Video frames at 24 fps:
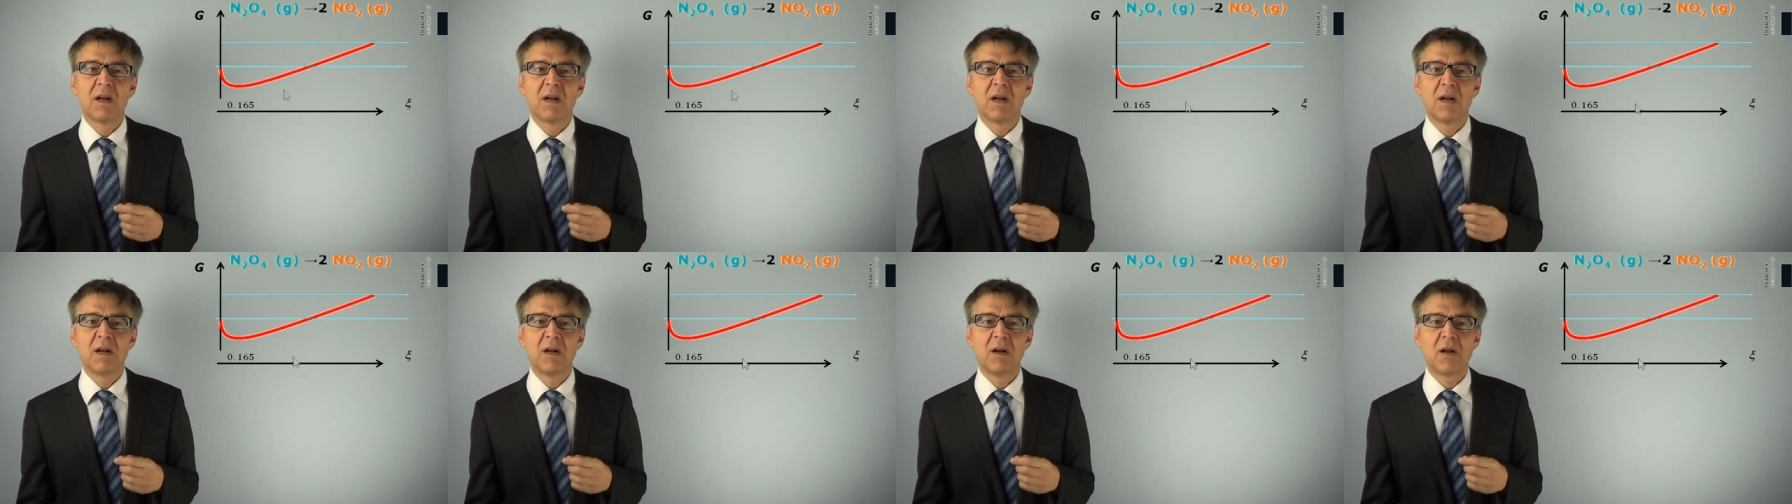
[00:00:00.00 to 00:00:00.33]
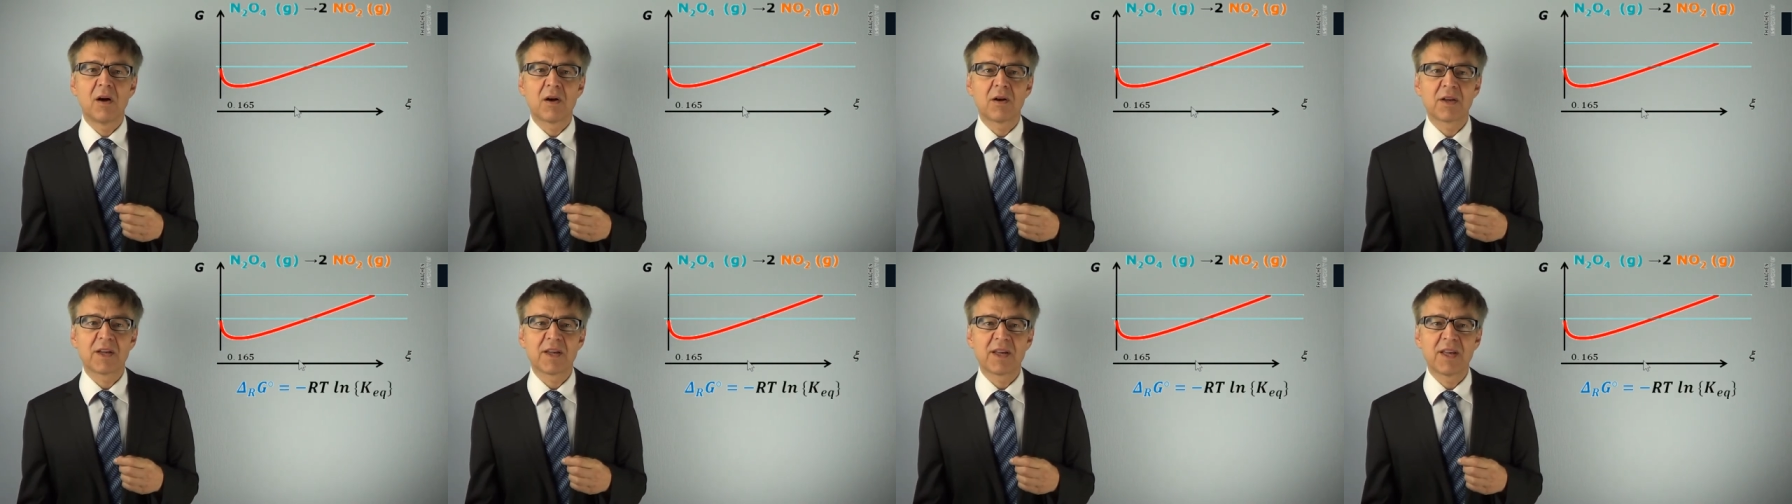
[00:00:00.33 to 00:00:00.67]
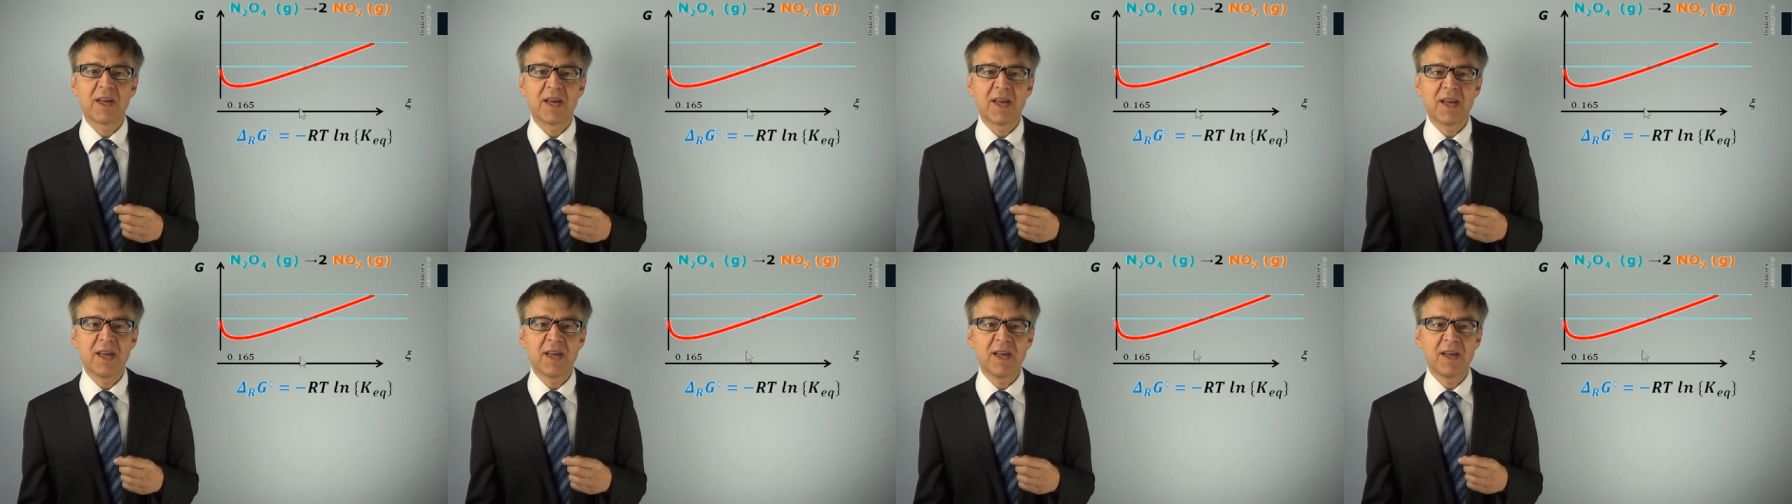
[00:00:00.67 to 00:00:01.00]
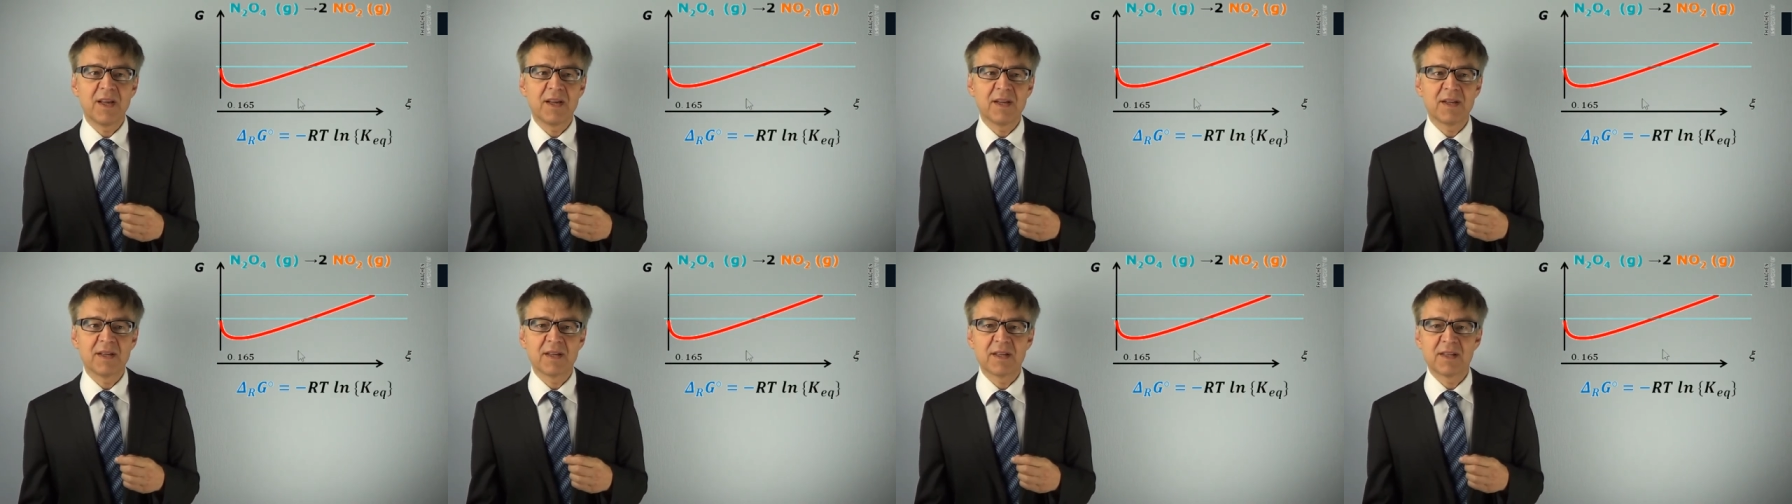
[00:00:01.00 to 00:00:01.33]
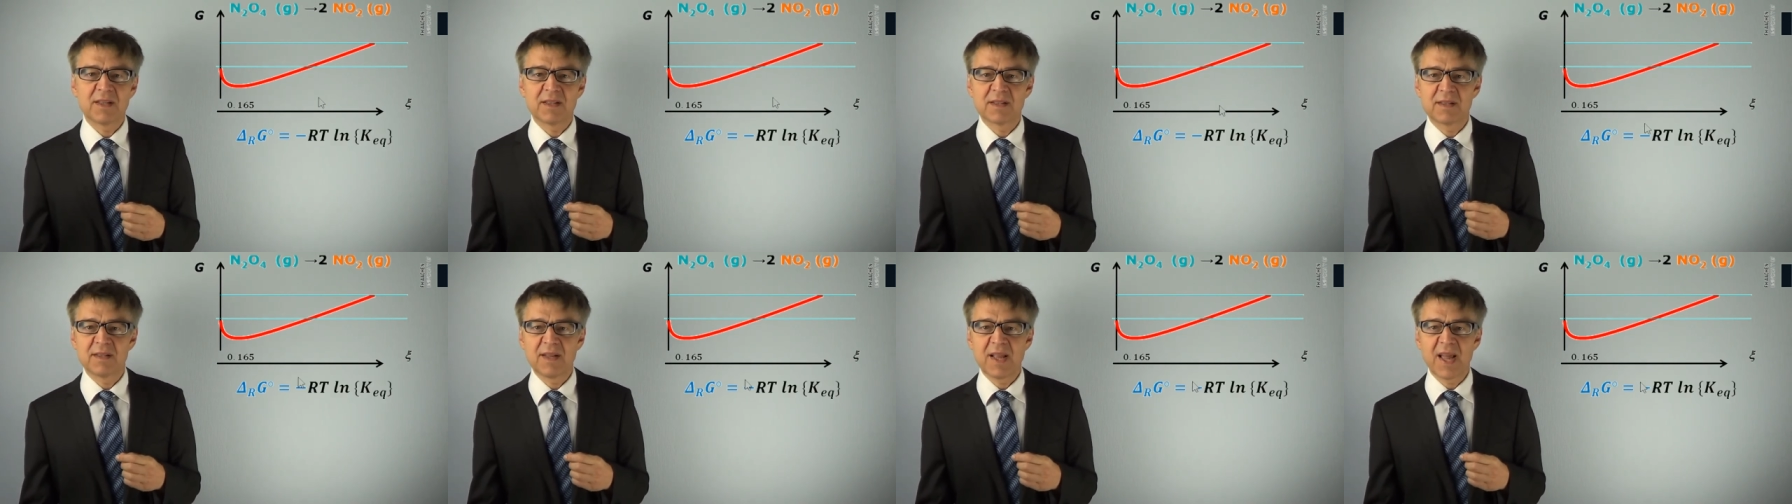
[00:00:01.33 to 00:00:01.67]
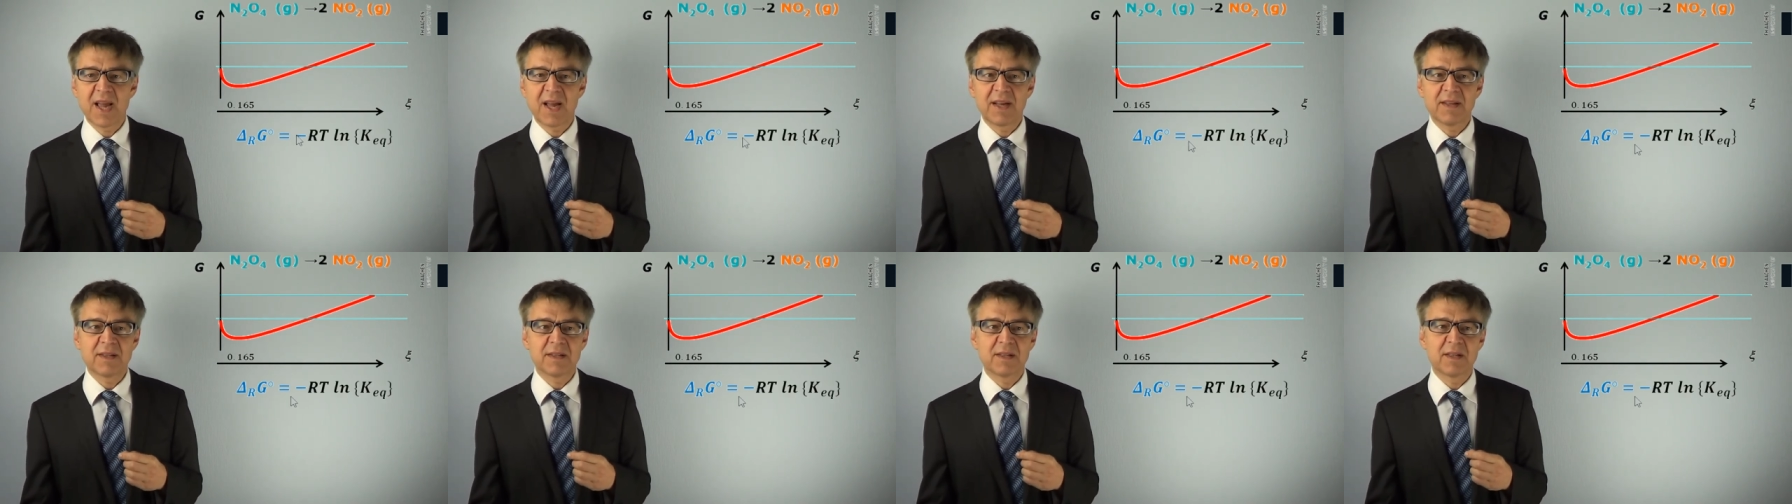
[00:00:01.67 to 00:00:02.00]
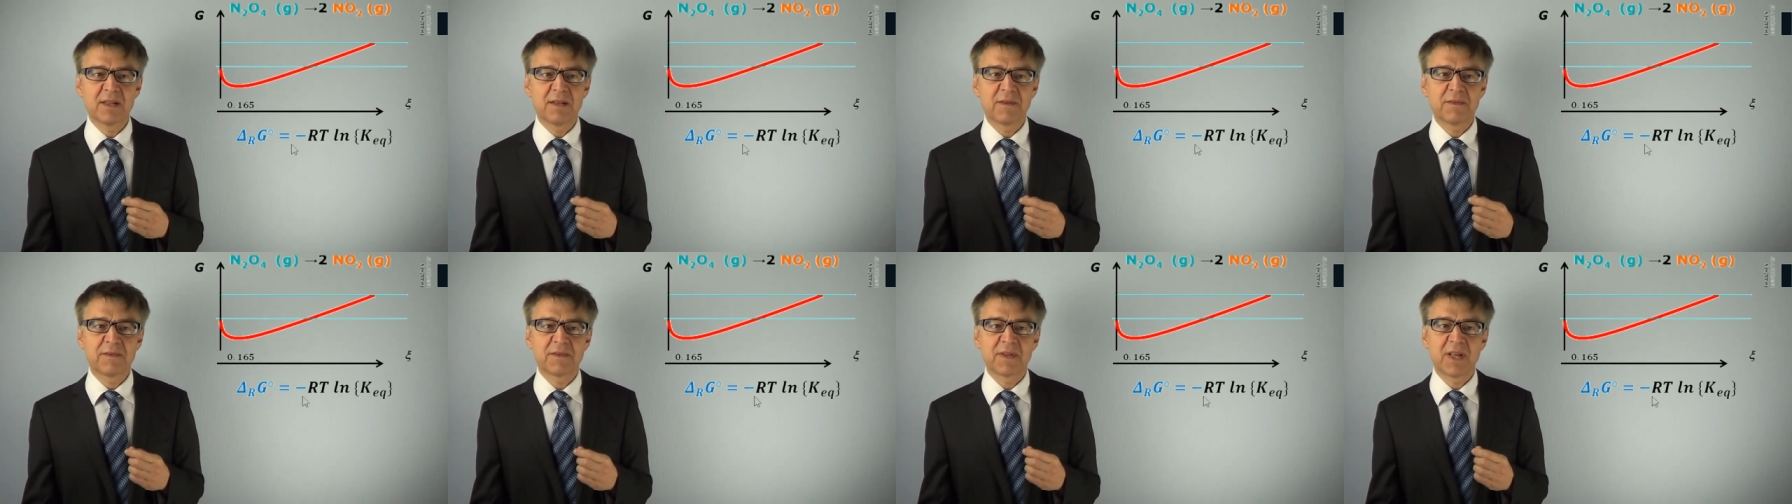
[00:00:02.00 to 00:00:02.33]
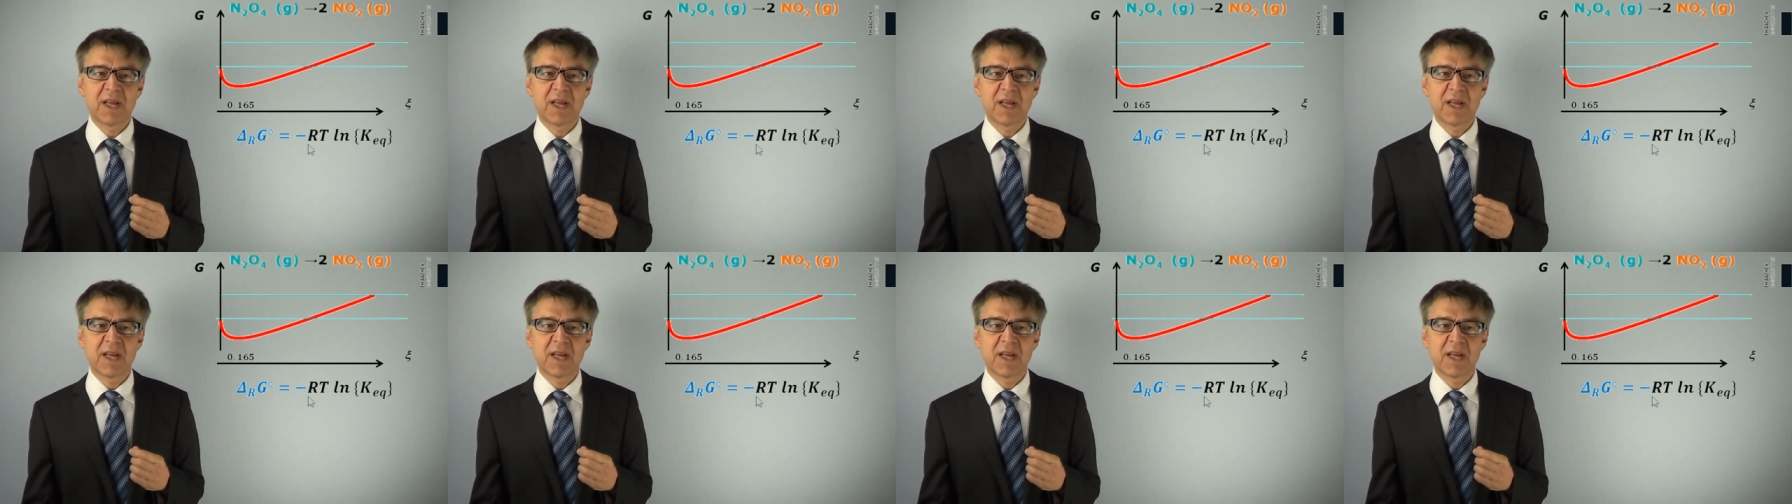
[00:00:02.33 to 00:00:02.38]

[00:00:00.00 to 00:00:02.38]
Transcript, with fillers: Log K is negative